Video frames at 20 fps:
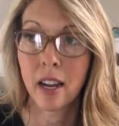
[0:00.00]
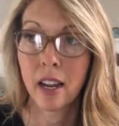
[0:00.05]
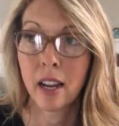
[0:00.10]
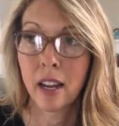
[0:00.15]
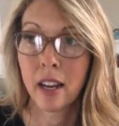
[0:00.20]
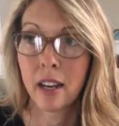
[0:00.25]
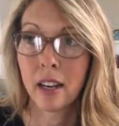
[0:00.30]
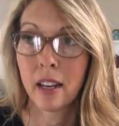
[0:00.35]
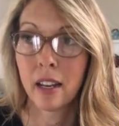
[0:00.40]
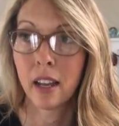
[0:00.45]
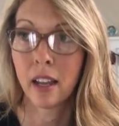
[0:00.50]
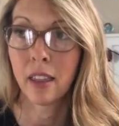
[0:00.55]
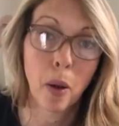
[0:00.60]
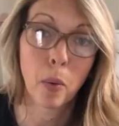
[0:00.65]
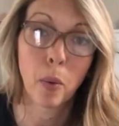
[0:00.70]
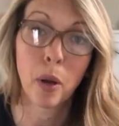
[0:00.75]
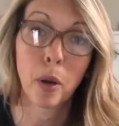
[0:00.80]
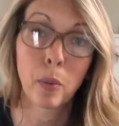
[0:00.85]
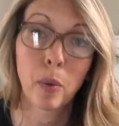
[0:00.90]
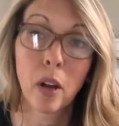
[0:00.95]
And I
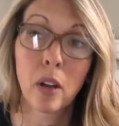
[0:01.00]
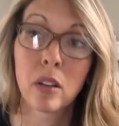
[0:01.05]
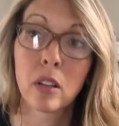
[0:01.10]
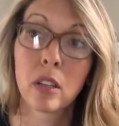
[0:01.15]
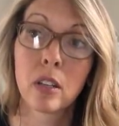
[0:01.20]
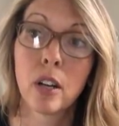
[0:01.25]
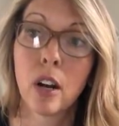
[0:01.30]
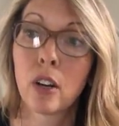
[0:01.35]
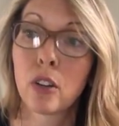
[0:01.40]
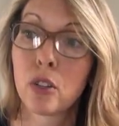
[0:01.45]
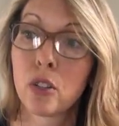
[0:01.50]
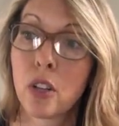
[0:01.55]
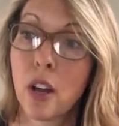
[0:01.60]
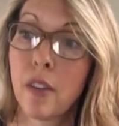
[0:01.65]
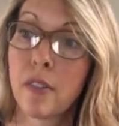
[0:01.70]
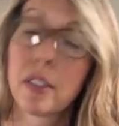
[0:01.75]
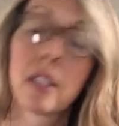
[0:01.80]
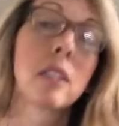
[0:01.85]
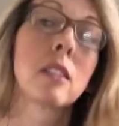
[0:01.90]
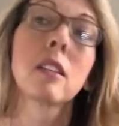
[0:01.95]
went around to the doctor's
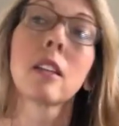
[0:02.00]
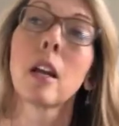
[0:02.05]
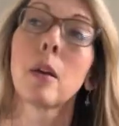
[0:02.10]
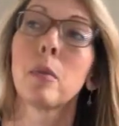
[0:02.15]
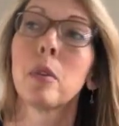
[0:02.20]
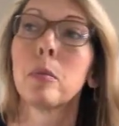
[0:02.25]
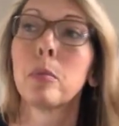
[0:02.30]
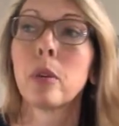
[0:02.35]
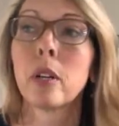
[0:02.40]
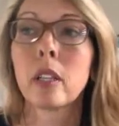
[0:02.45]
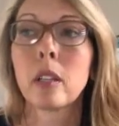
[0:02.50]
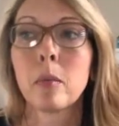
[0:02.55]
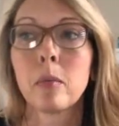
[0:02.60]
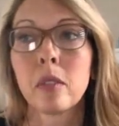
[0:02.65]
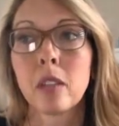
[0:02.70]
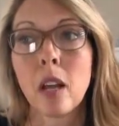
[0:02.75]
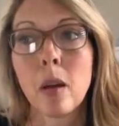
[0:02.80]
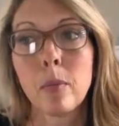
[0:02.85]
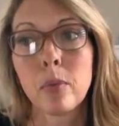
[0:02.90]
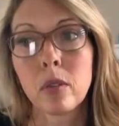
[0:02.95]
offices and I would bring them
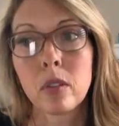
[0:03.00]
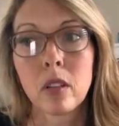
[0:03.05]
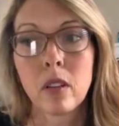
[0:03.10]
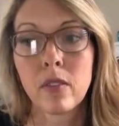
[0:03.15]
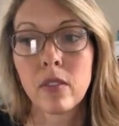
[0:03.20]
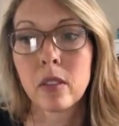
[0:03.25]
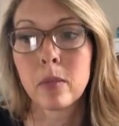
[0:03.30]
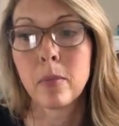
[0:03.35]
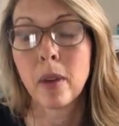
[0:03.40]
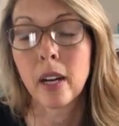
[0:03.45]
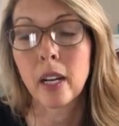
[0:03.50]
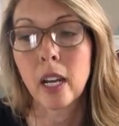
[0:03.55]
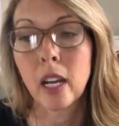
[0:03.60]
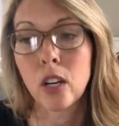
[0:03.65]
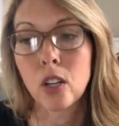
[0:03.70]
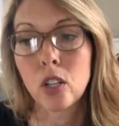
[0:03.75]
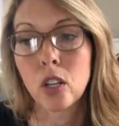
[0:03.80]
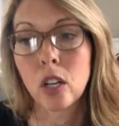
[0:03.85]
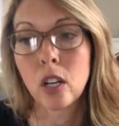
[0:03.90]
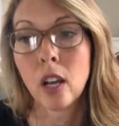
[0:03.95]
samples of this
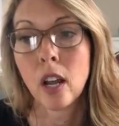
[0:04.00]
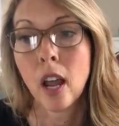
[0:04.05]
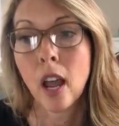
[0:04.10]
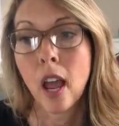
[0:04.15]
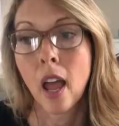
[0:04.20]
medication.